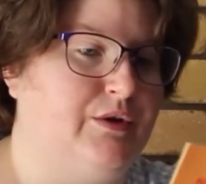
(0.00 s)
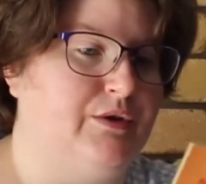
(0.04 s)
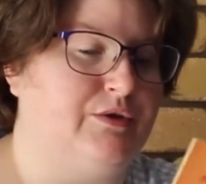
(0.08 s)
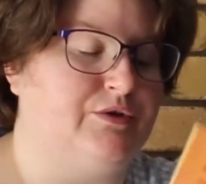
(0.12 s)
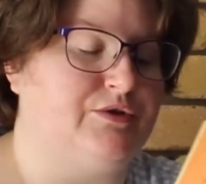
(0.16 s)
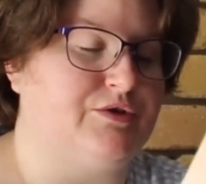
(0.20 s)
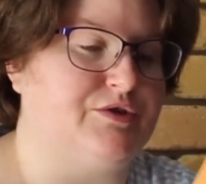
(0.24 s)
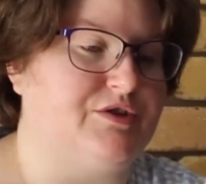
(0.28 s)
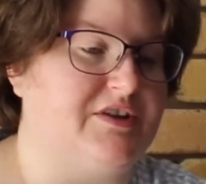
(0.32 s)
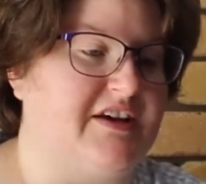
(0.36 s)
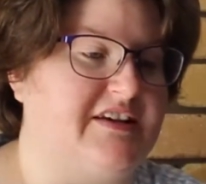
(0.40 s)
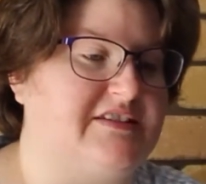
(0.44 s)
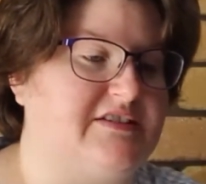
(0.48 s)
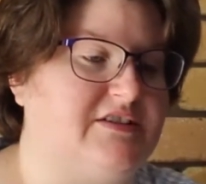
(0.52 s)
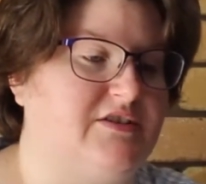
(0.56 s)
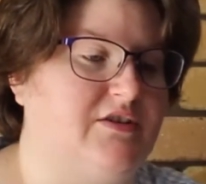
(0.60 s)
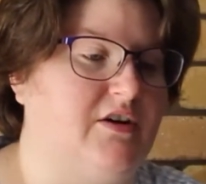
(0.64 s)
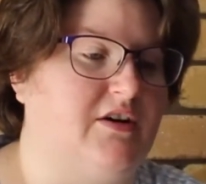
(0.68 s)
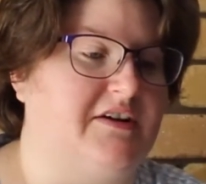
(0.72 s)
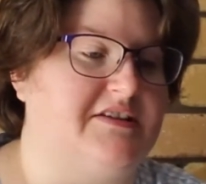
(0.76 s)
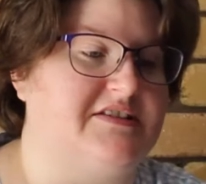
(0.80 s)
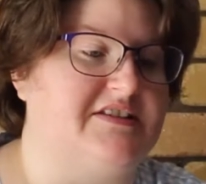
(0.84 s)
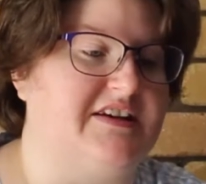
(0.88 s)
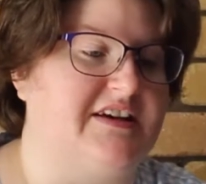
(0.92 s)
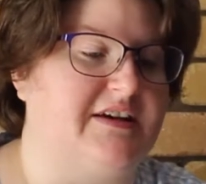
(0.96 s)

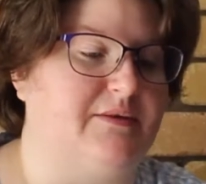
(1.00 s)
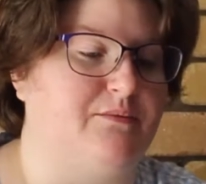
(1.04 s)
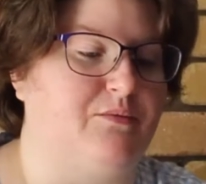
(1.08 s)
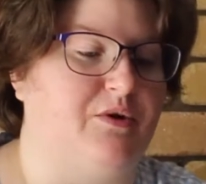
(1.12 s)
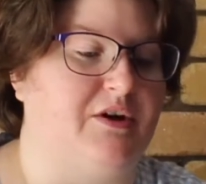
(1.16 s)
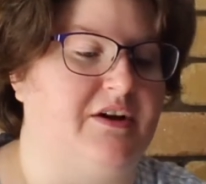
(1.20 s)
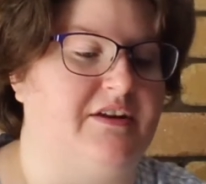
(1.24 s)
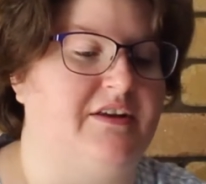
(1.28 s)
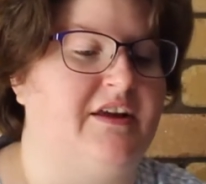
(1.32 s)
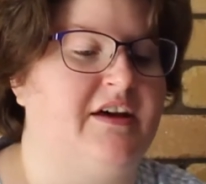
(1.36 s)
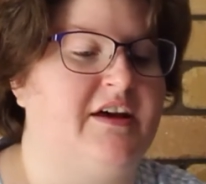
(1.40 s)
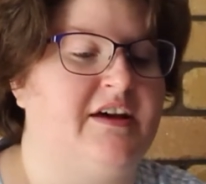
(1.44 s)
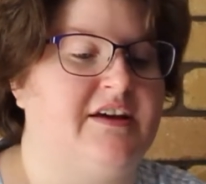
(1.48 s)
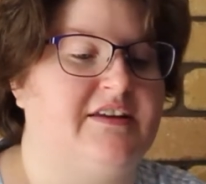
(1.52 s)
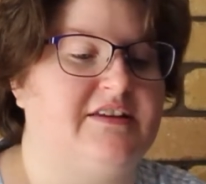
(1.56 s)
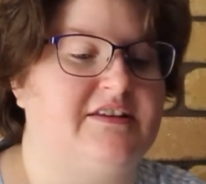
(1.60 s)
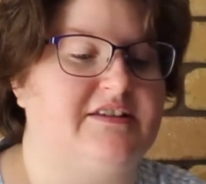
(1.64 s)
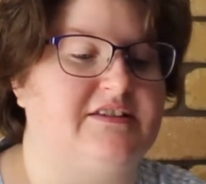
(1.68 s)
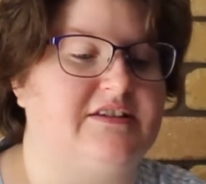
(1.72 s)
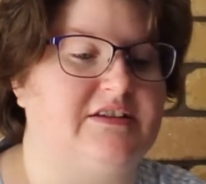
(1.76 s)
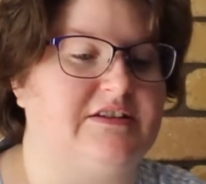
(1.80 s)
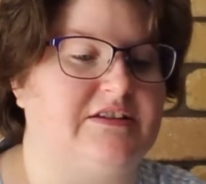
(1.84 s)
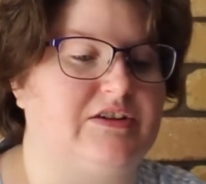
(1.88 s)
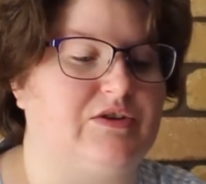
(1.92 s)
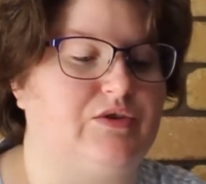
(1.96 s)
2019 one. This
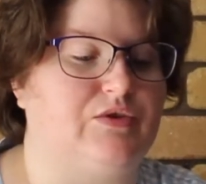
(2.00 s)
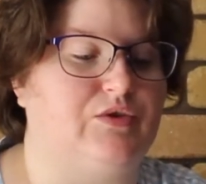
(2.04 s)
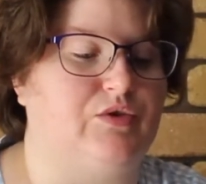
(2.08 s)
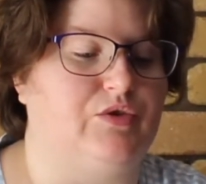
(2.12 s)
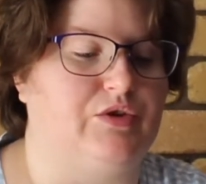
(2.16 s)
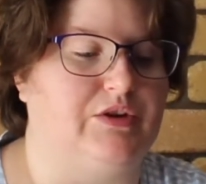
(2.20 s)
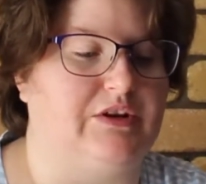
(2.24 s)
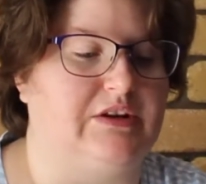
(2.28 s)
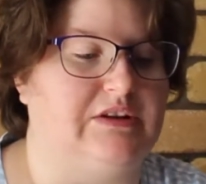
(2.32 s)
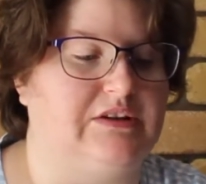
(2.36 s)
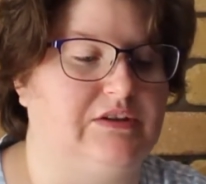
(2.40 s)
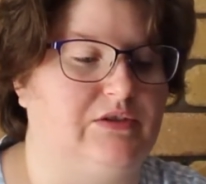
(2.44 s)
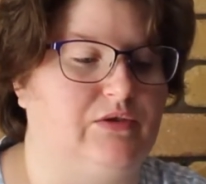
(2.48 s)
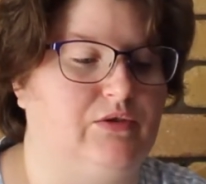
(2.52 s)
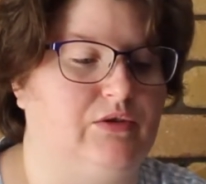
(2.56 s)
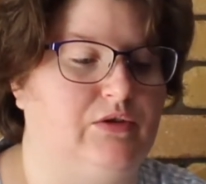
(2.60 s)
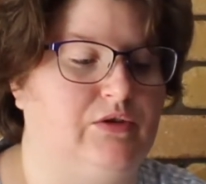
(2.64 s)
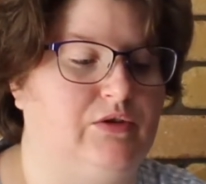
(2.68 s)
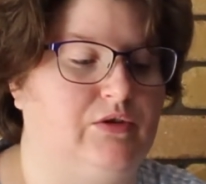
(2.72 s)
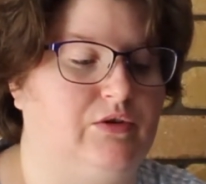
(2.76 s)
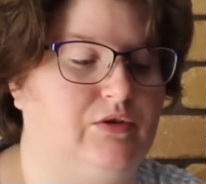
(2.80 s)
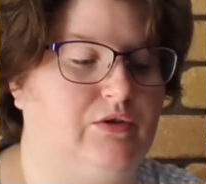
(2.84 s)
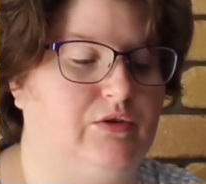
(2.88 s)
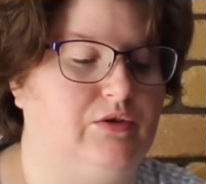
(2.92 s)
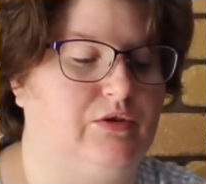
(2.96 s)
has got all the little
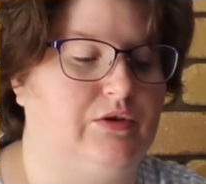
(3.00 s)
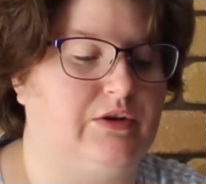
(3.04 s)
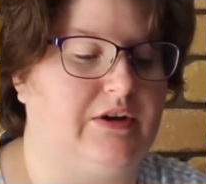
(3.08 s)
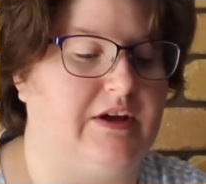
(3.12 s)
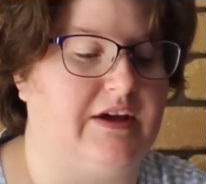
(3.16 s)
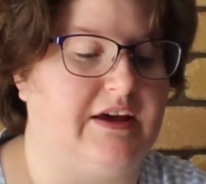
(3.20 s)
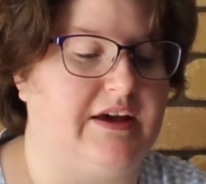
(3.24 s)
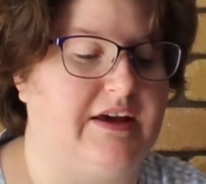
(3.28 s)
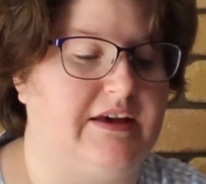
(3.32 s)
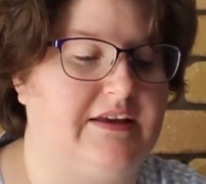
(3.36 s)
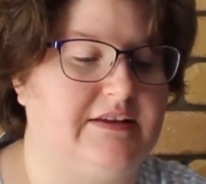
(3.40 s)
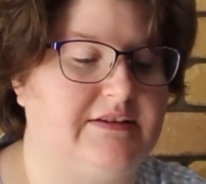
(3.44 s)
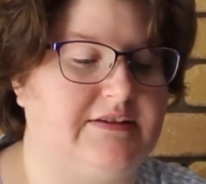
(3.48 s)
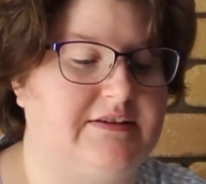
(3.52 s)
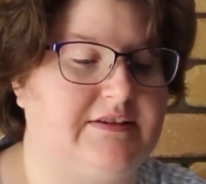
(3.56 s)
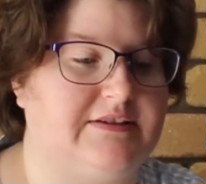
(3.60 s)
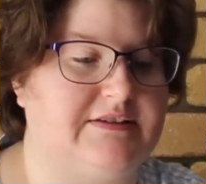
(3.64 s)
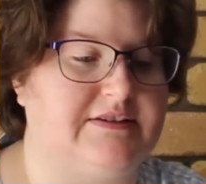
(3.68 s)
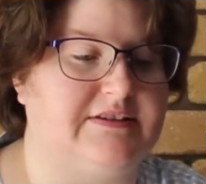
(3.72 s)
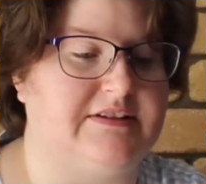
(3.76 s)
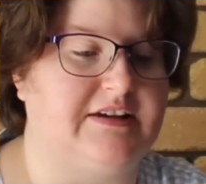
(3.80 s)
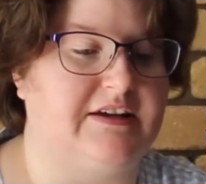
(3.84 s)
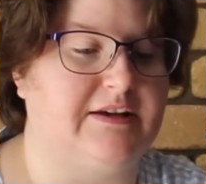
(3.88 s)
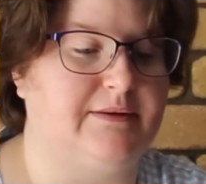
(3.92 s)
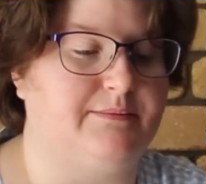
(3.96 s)
hints
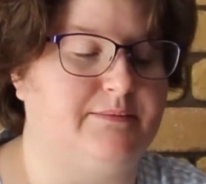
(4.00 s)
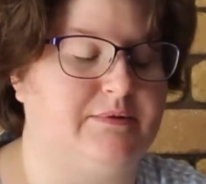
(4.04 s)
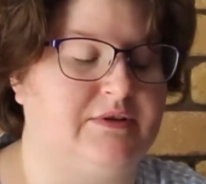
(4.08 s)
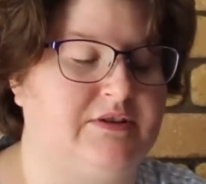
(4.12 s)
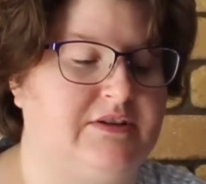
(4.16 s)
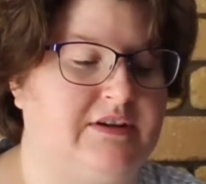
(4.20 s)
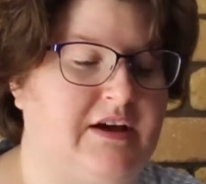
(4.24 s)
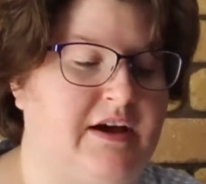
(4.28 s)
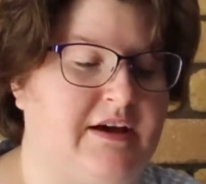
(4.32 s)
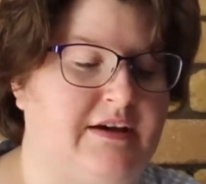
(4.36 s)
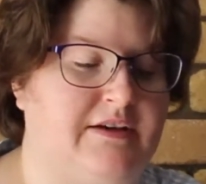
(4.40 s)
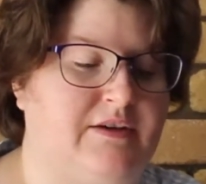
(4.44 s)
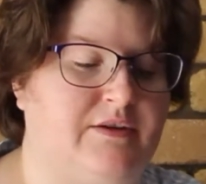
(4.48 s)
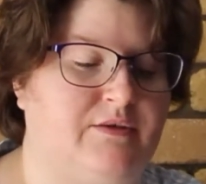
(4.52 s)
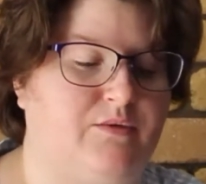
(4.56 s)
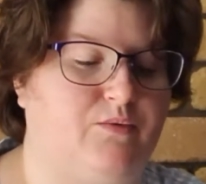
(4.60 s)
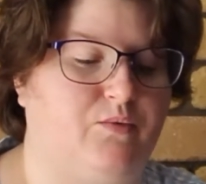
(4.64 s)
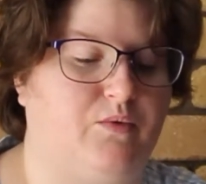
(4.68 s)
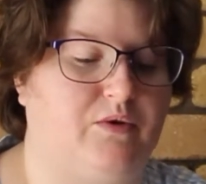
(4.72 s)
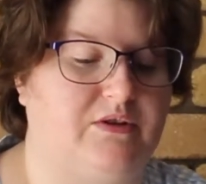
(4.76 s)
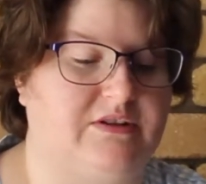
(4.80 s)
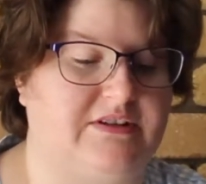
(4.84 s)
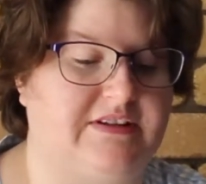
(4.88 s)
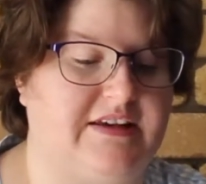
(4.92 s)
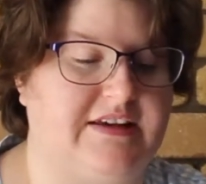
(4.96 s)
and tips and
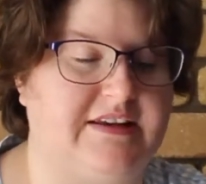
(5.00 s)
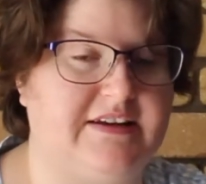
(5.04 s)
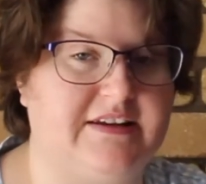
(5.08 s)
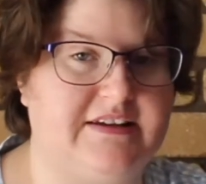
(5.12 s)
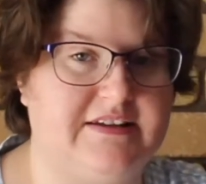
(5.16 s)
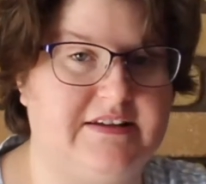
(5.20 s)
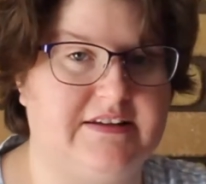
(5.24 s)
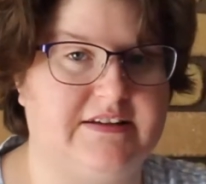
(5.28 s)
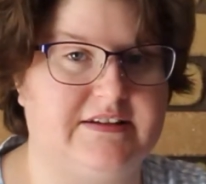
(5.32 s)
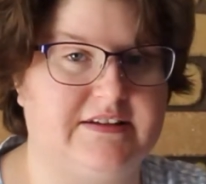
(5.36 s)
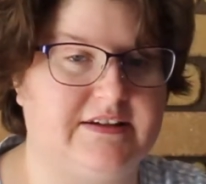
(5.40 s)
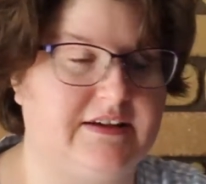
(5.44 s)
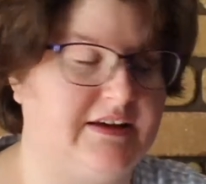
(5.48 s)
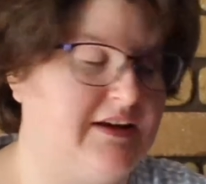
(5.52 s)
what's in it